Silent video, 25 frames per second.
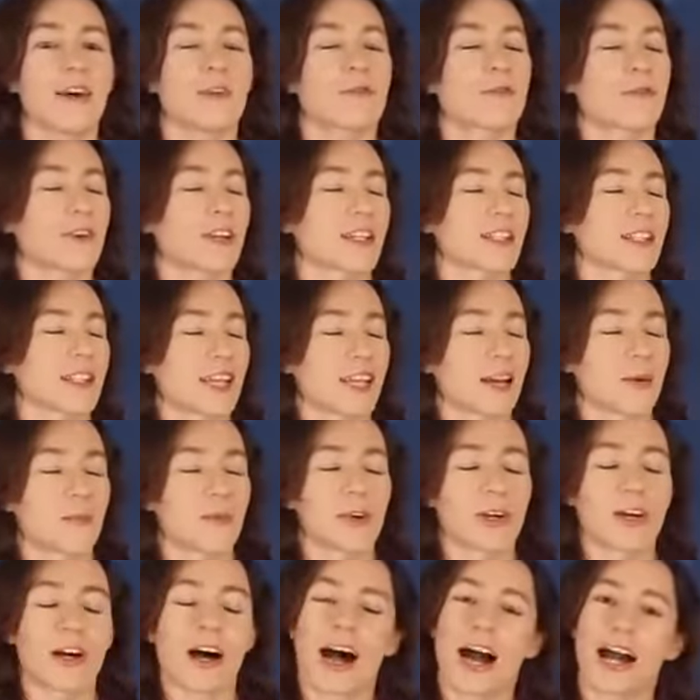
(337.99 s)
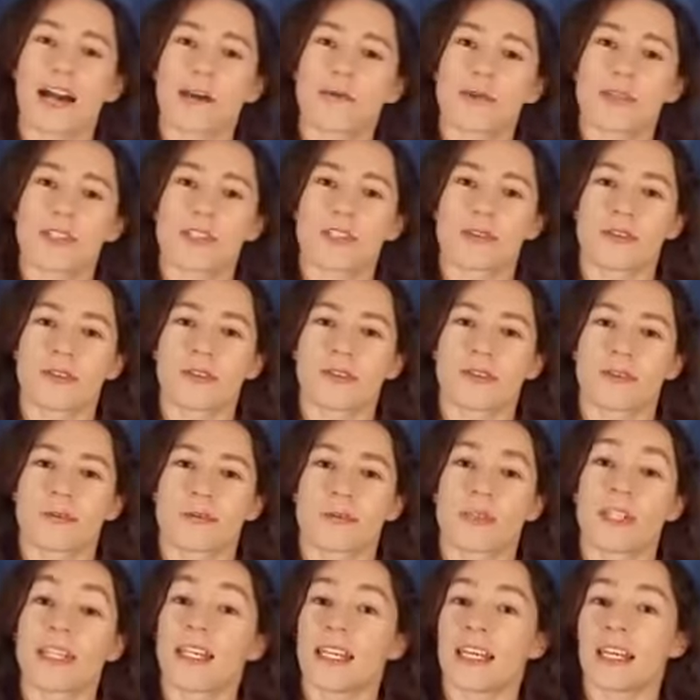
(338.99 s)
For example, I was
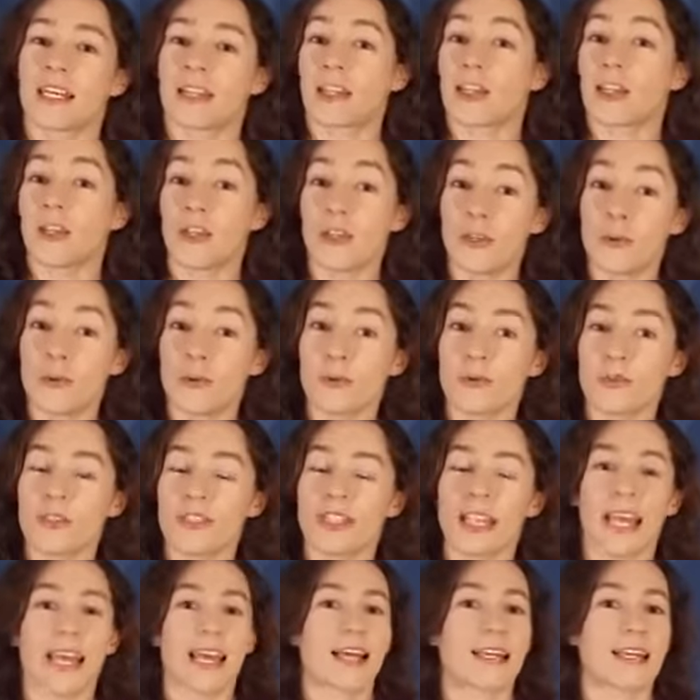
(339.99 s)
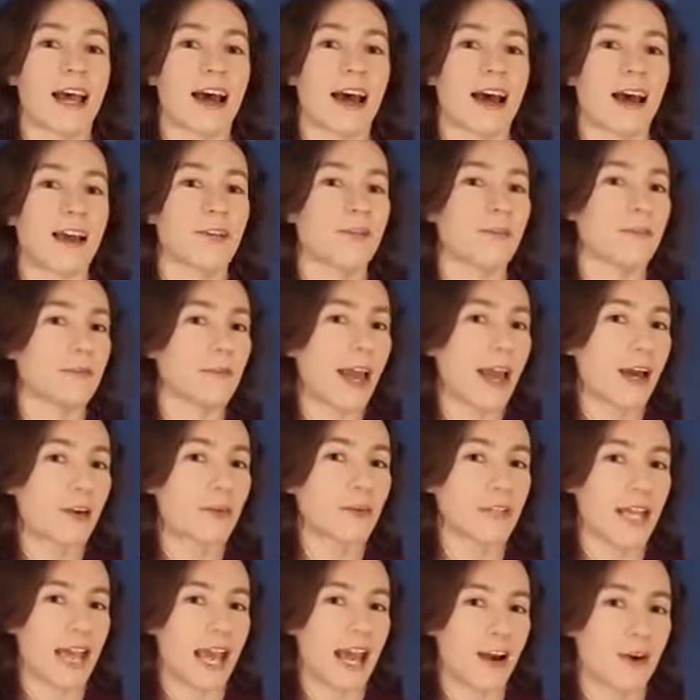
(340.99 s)
reading the news and I
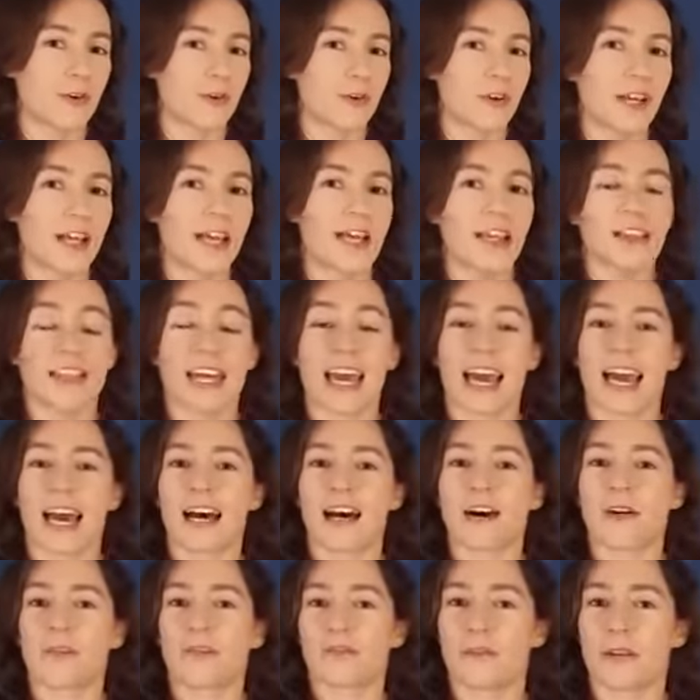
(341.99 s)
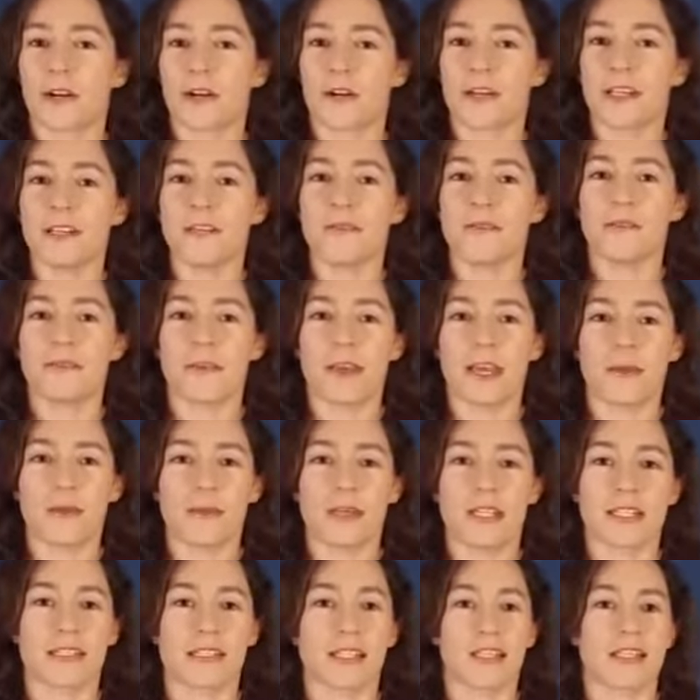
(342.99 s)
found out that a very
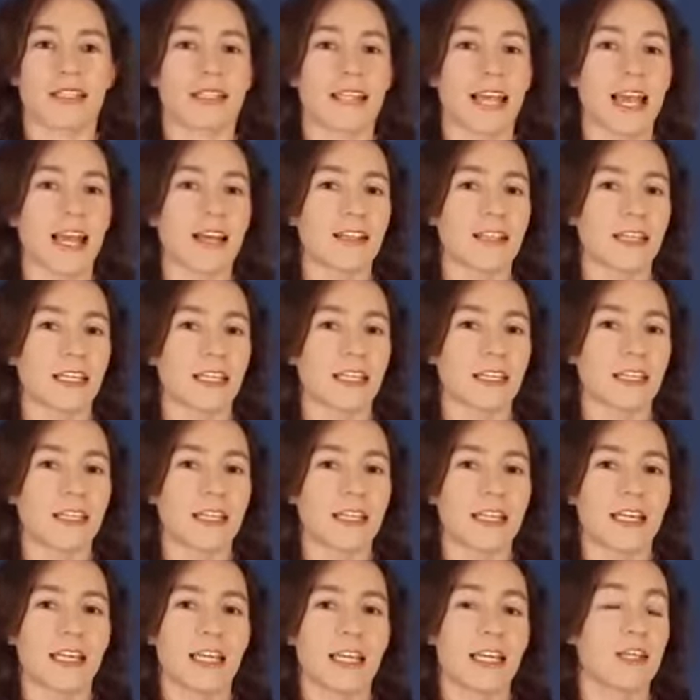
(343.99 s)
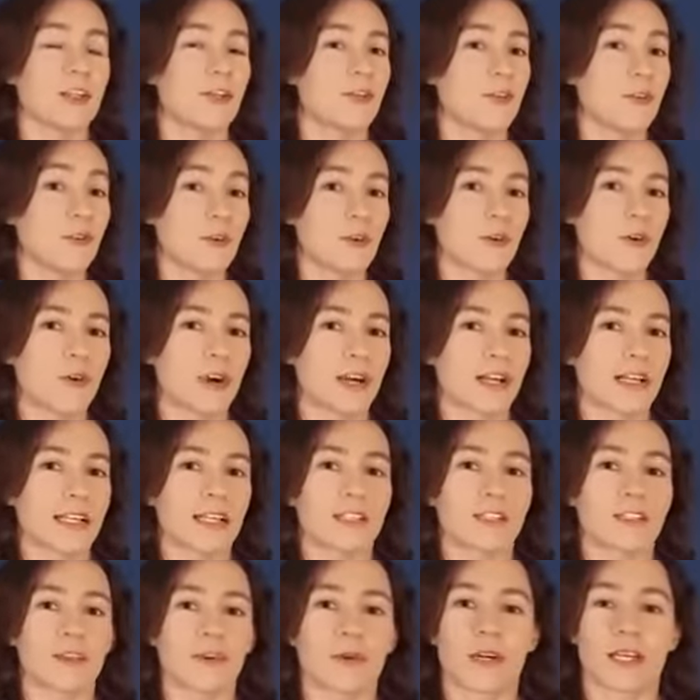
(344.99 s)
famous deli in New York
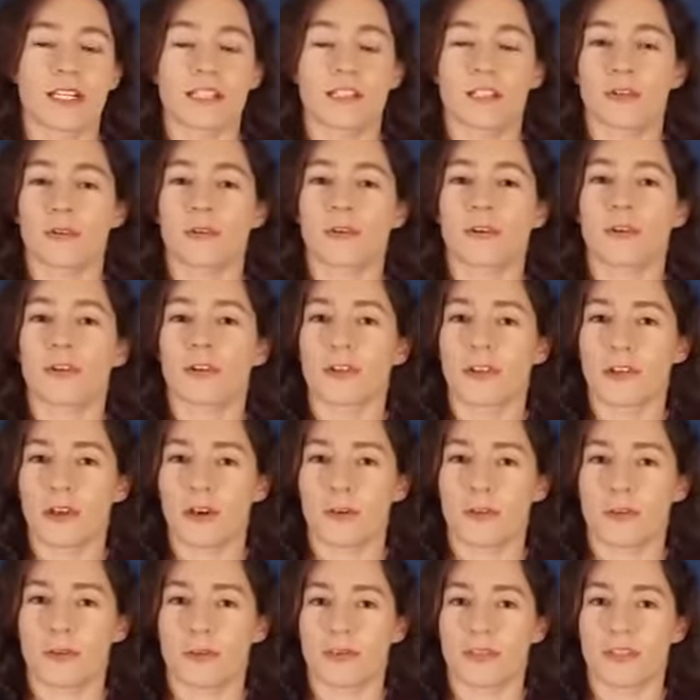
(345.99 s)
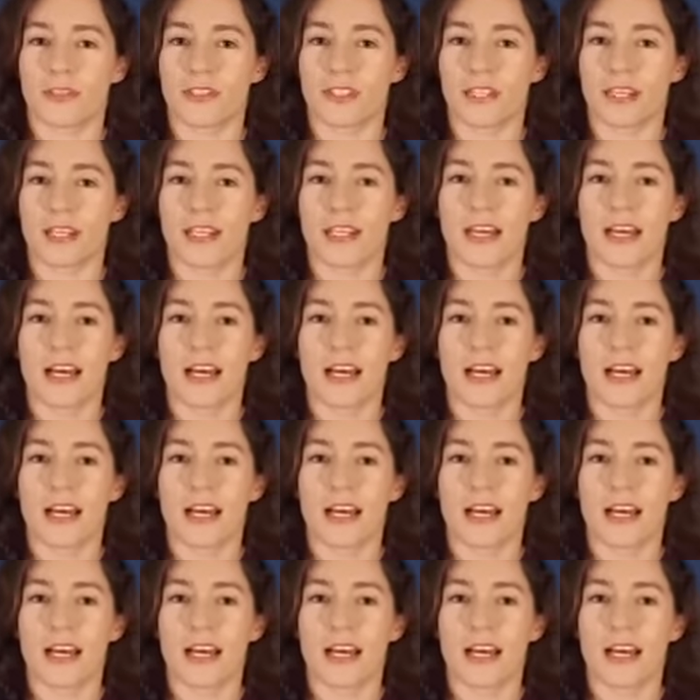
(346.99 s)
is going to close.